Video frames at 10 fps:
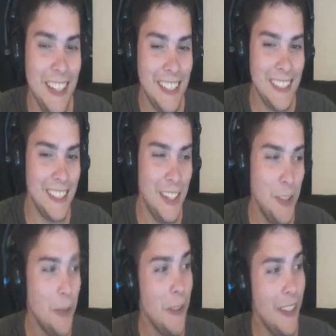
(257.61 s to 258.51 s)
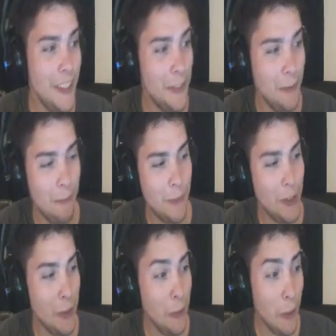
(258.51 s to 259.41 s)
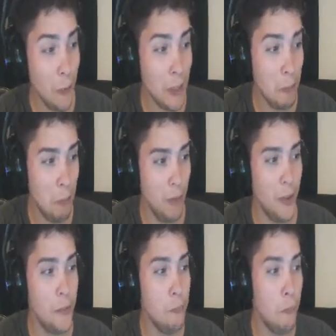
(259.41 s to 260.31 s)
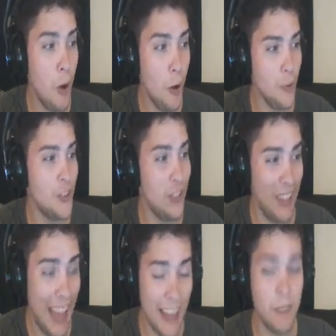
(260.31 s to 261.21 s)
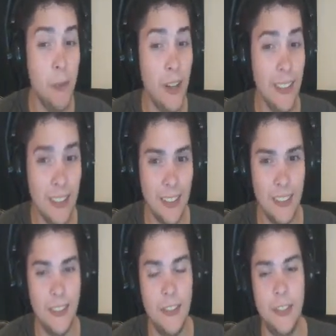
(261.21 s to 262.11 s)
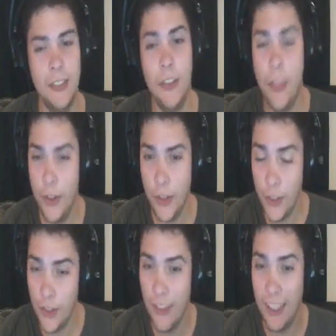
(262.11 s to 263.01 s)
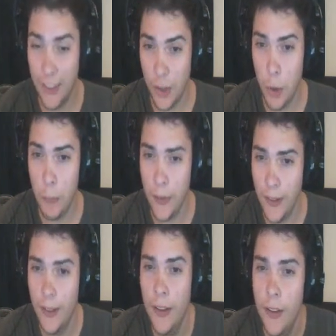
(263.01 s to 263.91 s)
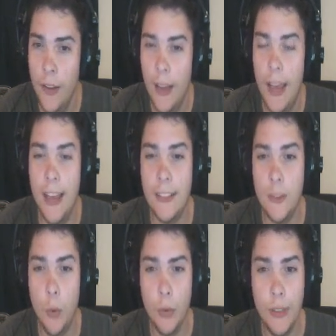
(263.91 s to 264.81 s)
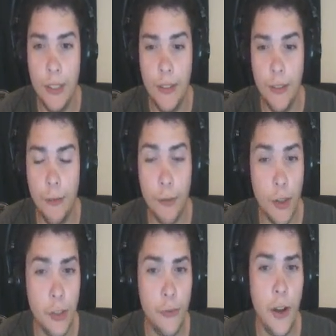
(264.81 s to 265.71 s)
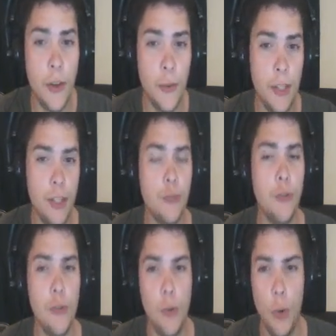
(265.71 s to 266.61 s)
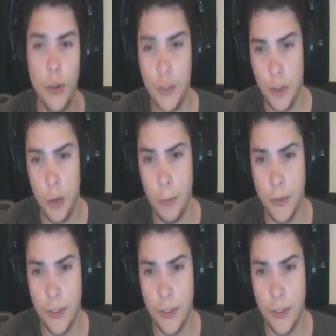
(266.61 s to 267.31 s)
So so far only Blood Maul Slag Mines, the dungeon that's open, and only Frostfire Ridge for the Horde is open.